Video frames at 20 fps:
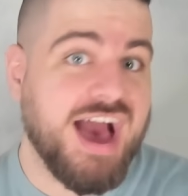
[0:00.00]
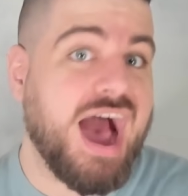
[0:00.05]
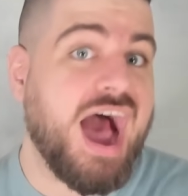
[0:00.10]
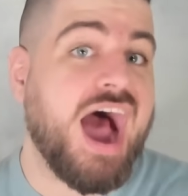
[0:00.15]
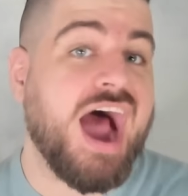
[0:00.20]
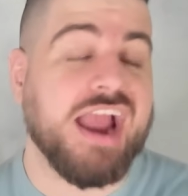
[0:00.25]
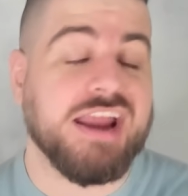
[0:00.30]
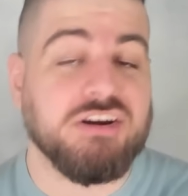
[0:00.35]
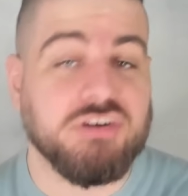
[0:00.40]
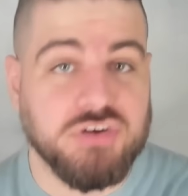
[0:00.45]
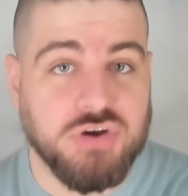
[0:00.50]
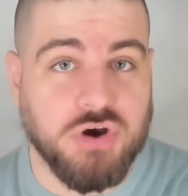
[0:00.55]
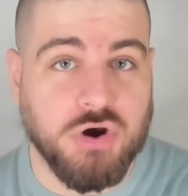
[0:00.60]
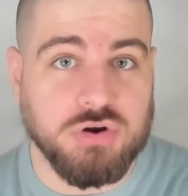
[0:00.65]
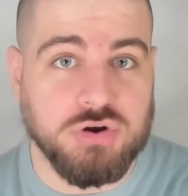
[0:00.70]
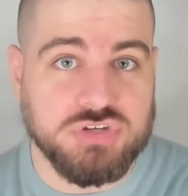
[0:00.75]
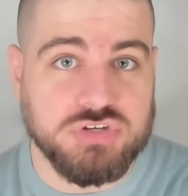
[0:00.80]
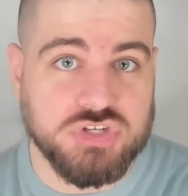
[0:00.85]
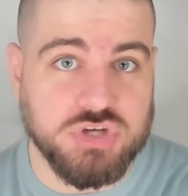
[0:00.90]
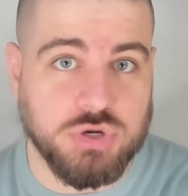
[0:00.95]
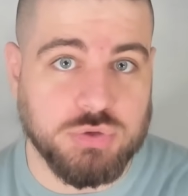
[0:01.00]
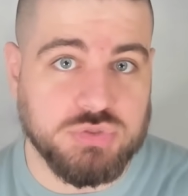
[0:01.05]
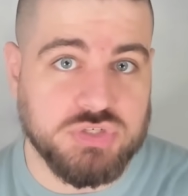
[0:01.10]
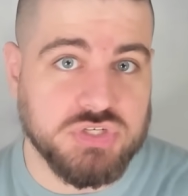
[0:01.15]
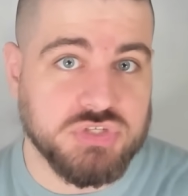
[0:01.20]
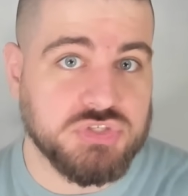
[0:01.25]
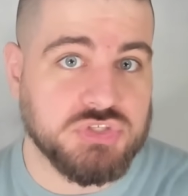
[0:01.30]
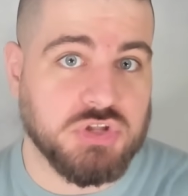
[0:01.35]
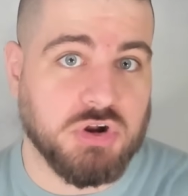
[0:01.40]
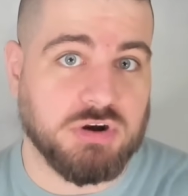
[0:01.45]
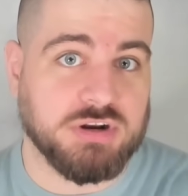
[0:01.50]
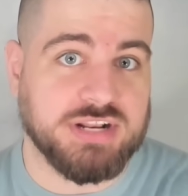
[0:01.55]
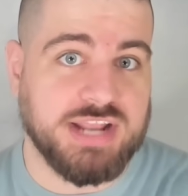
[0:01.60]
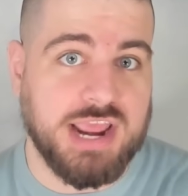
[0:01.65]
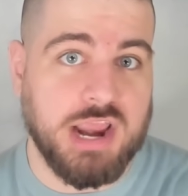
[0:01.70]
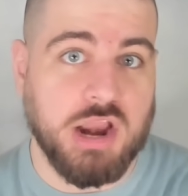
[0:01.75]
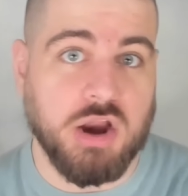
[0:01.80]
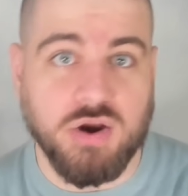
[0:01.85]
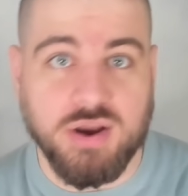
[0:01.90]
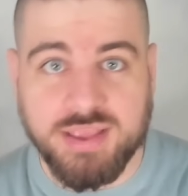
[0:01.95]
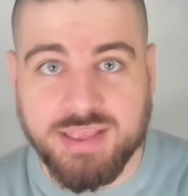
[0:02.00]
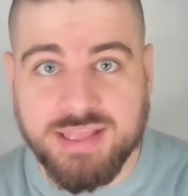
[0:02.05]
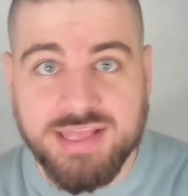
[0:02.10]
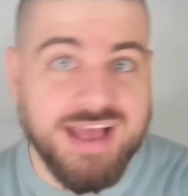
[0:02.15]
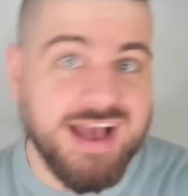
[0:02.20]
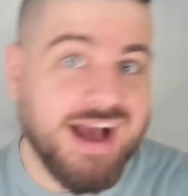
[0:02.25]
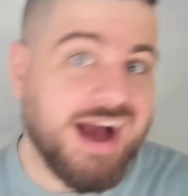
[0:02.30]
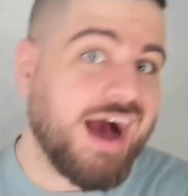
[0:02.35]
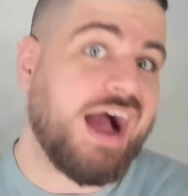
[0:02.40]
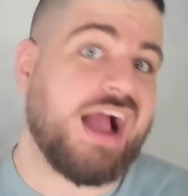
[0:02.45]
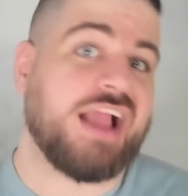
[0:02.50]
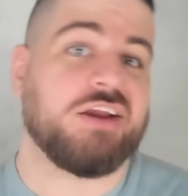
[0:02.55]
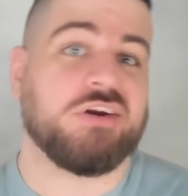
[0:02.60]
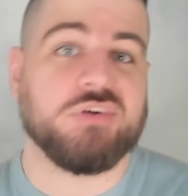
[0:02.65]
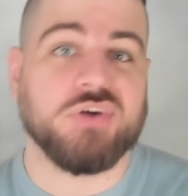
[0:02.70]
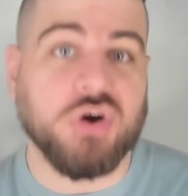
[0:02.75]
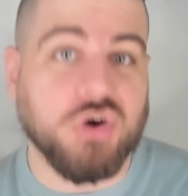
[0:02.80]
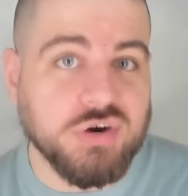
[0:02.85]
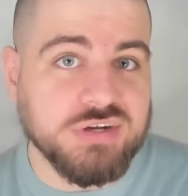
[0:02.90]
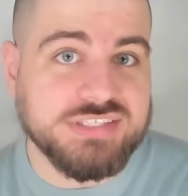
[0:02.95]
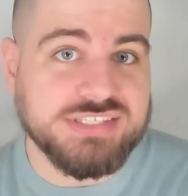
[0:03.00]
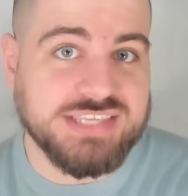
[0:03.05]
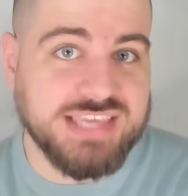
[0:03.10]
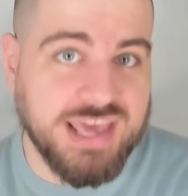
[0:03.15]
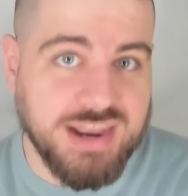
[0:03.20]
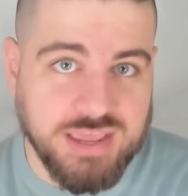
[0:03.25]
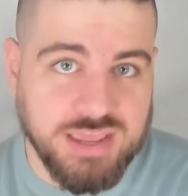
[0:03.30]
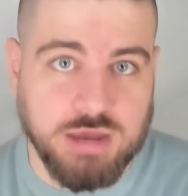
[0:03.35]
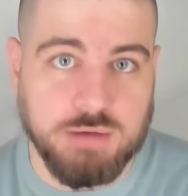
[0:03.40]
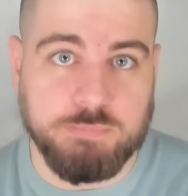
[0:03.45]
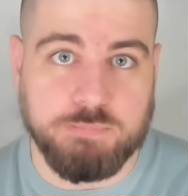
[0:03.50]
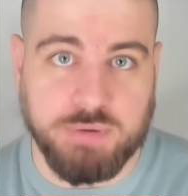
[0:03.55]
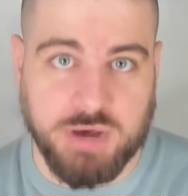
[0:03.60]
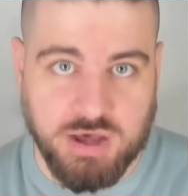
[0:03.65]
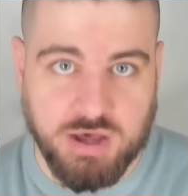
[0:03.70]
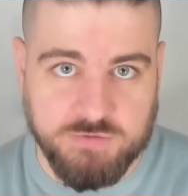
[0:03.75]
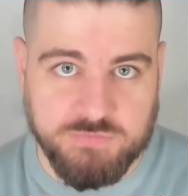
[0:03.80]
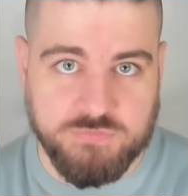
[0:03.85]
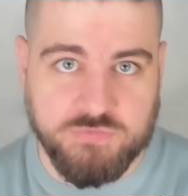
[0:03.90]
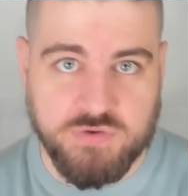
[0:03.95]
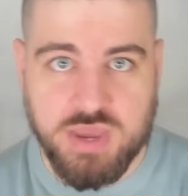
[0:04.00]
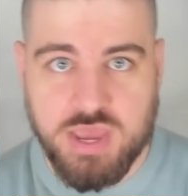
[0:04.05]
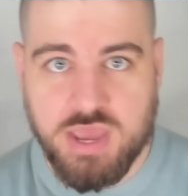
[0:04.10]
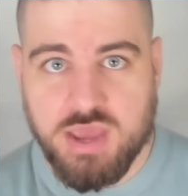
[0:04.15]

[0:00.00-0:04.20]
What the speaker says: Ironheart show just started airing. Ironheart's getting a buff.